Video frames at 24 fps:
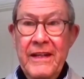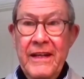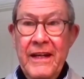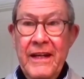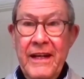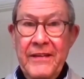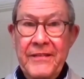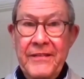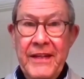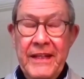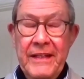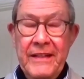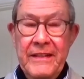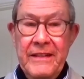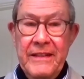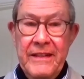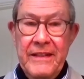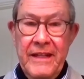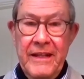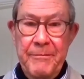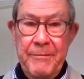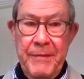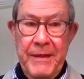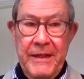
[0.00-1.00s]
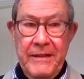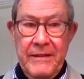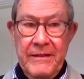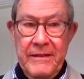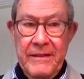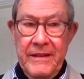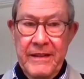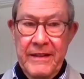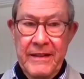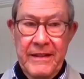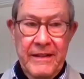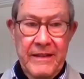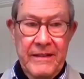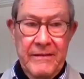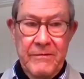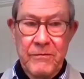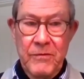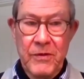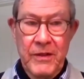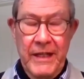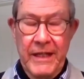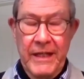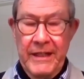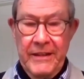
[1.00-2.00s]
And then had been
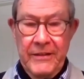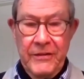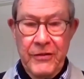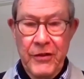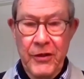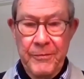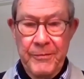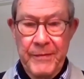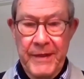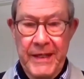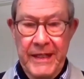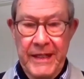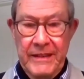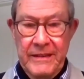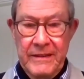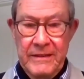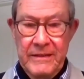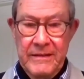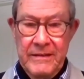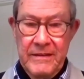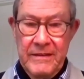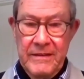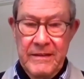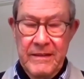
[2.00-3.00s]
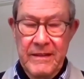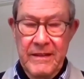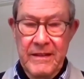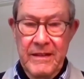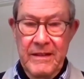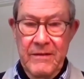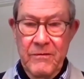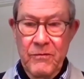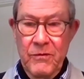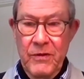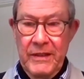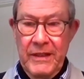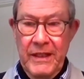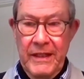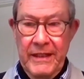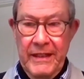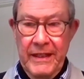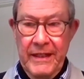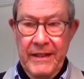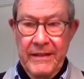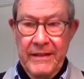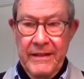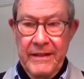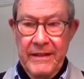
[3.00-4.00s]
working in Copenhagen, working
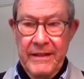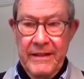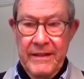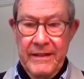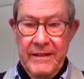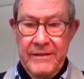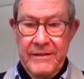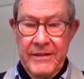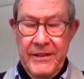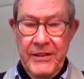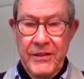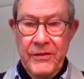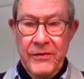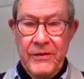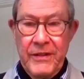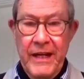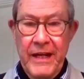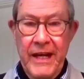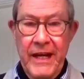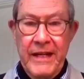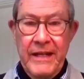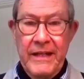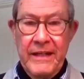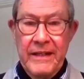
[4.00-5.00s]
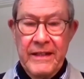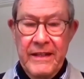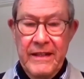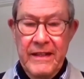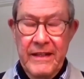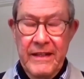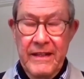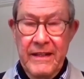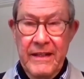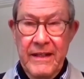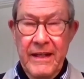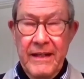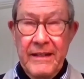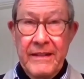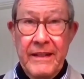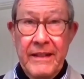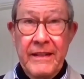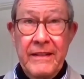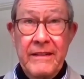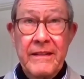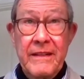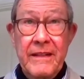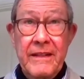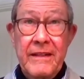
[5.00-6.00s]
in the UK, and
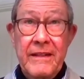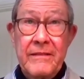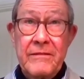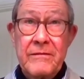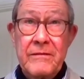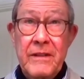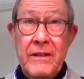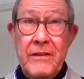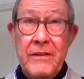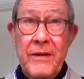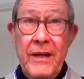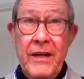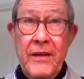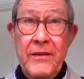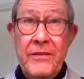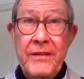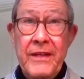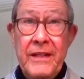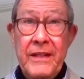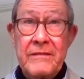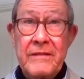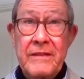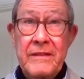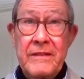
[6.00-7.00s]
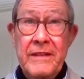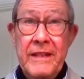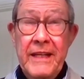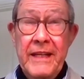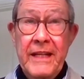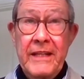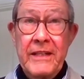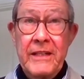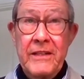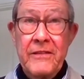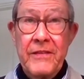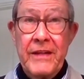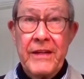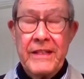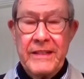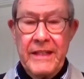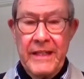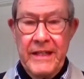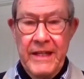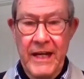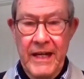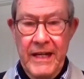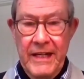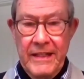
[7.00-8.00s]
in around the end of
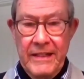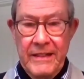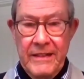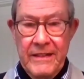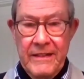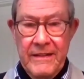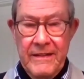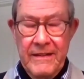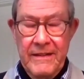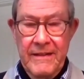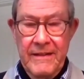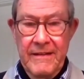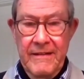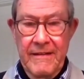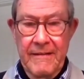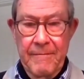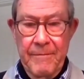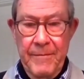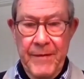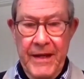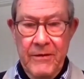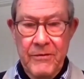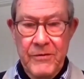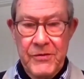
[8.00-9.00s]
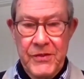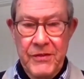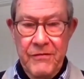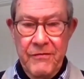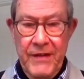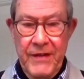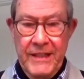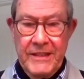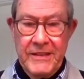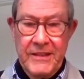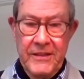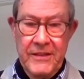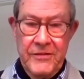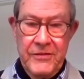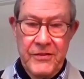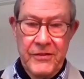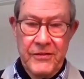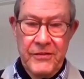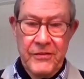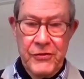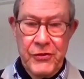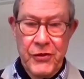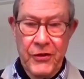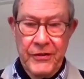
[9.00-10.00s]
'89, I was invited
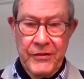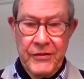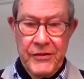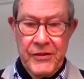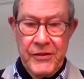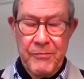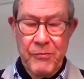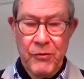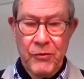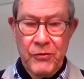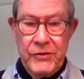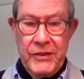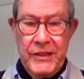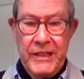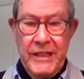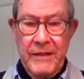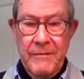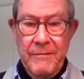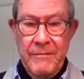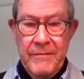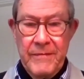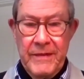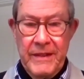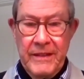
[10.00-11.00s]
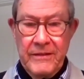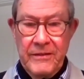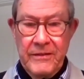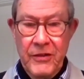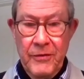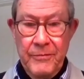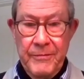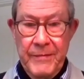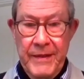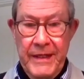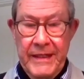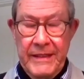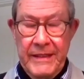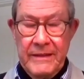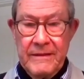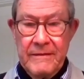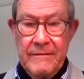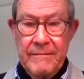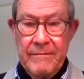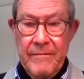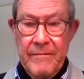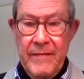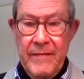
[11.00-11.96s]
to join a small team in Copenhagen.